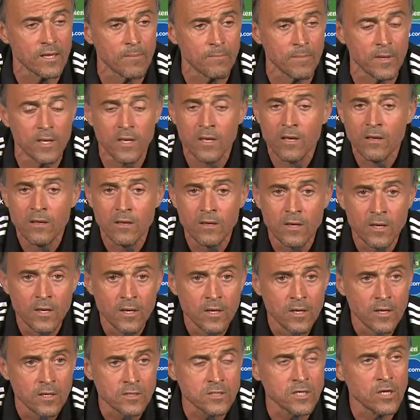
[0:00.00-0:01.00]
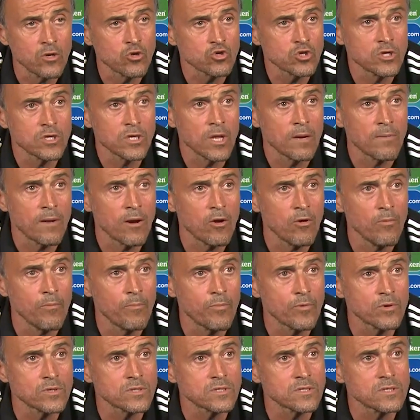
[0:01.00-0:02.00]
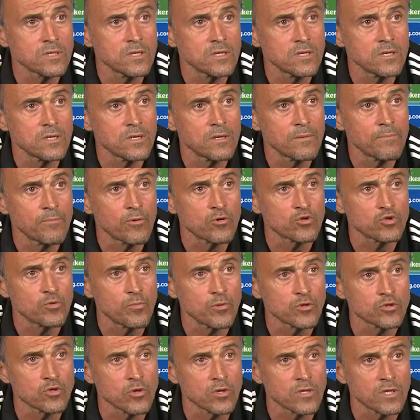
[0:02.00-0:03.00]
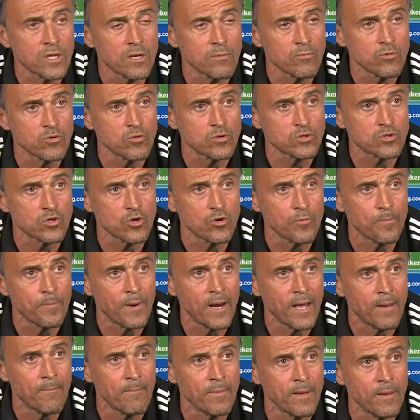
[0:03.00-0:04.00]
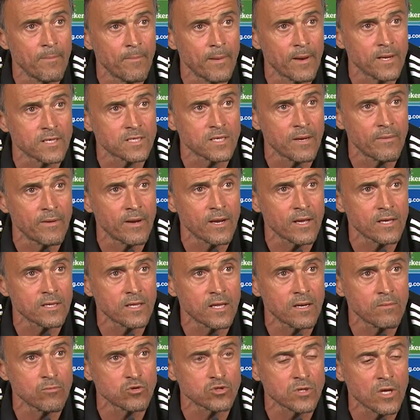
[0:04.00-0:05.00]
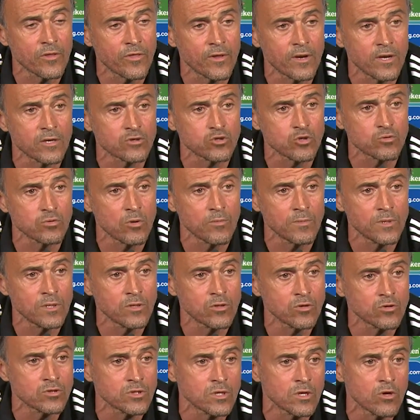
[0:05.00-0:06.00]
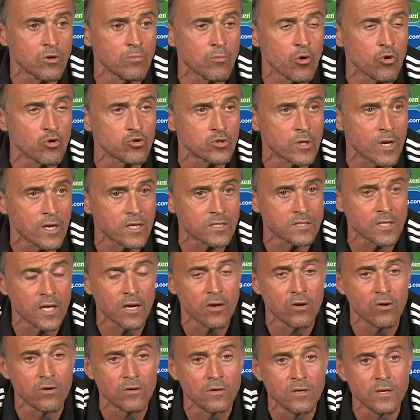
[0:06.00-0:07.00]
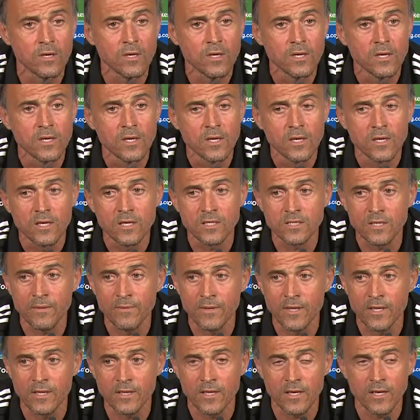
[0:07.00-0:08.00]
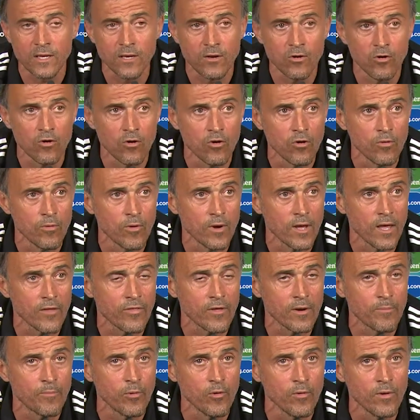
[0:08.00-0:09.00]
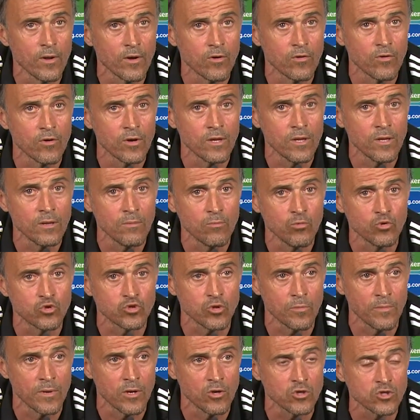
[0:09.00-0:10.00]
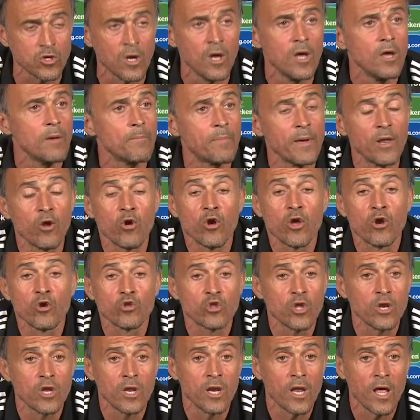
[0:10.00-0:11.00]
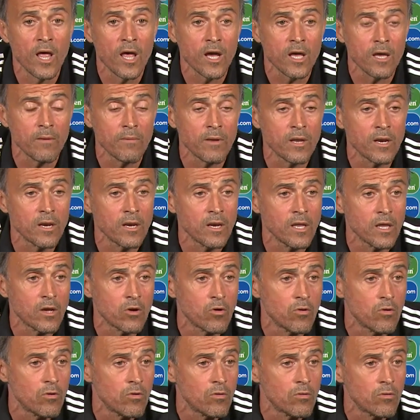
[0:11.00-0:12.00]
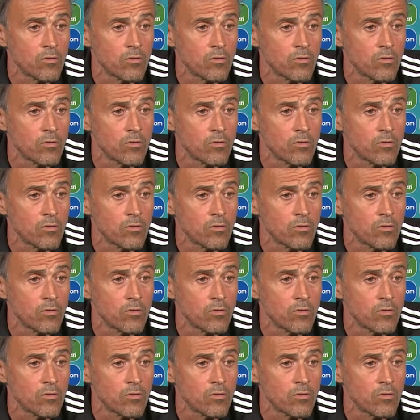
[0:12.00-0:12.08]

taking the ball off us, we will have to adapt. If Italy do that tomorrow, of course we have a plan B and we know what to do in those circumstances and how to overcome that. But of